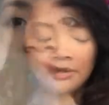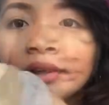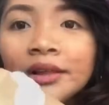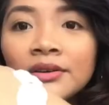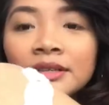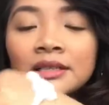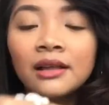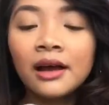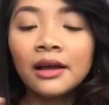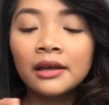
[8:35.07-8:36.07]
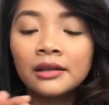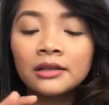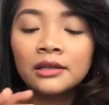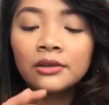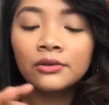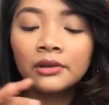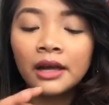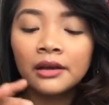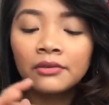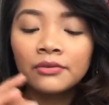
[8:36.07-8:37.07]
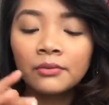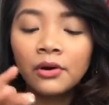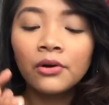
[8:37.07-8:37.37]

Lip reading: How it looks like. It doesn't look like a foam.